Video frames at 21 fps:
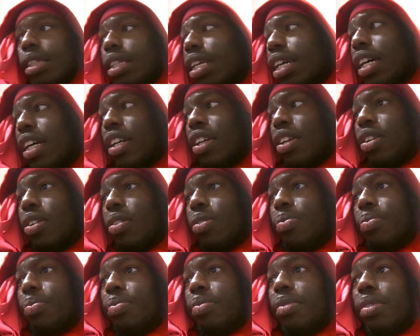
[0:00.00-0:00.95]
I don't
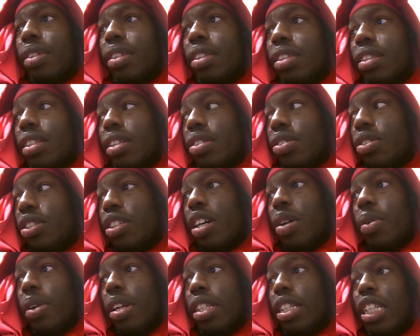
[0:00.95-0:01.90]
know. Do
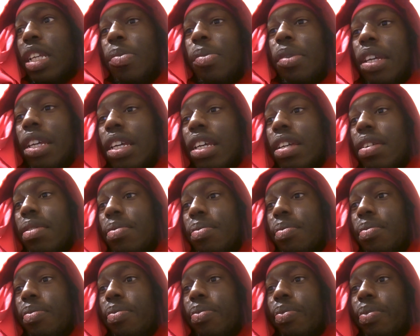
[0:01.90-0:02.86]
y'all want to see me eat?
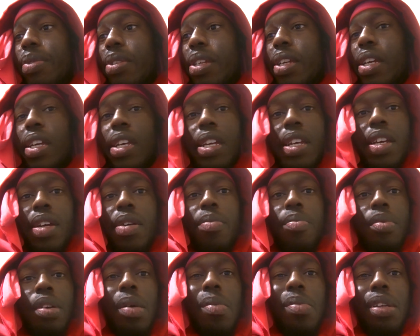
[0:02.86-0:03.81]

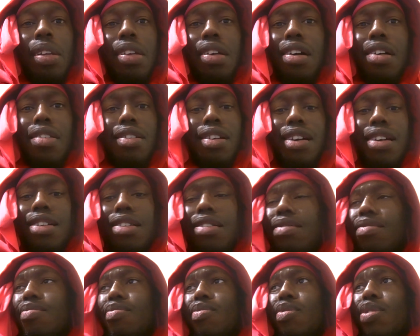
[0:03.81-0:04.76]
Probably not. Hey,
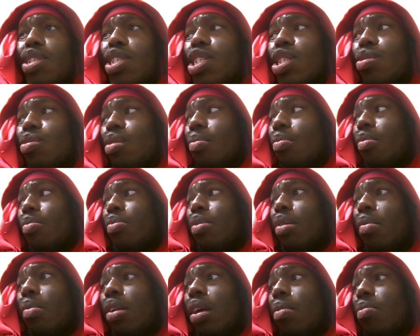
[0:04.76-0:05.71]
so I'm
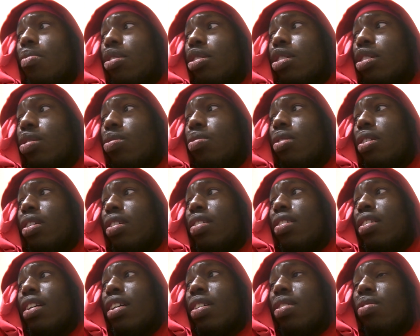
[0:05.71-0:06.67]
probably I'm gonna just go eat
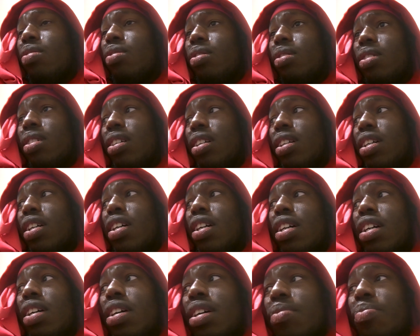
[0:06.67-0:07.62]
now.
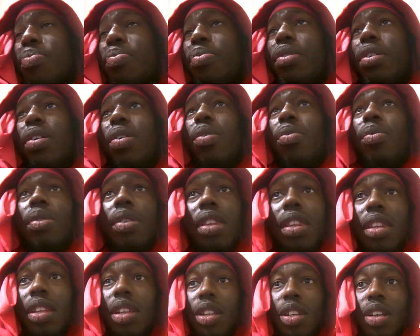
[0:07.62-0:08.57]
Bro,
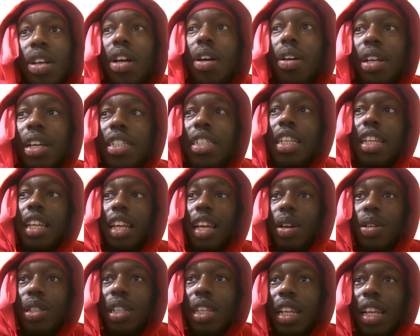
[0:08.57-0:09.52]
you know how yesterday I
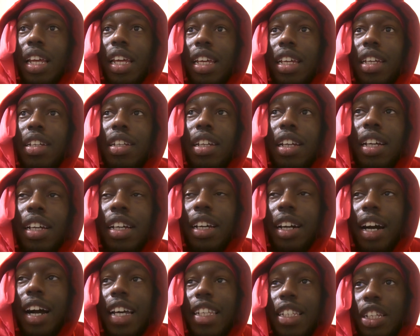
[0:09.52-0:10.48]
was like a
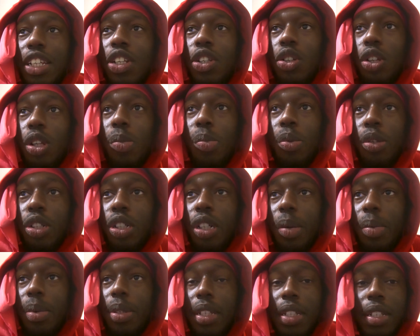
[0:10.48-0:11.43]
guy's gonna do
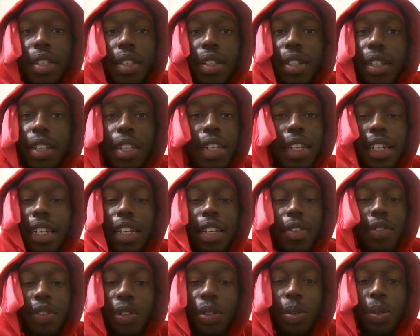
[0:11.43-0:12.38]
push-ups? He didn't
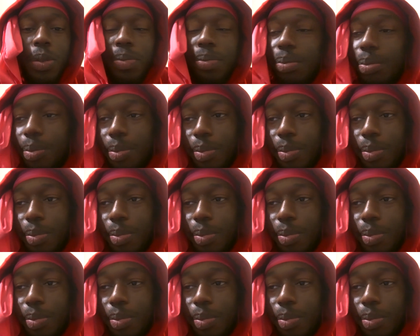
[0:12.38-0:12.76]
even do them.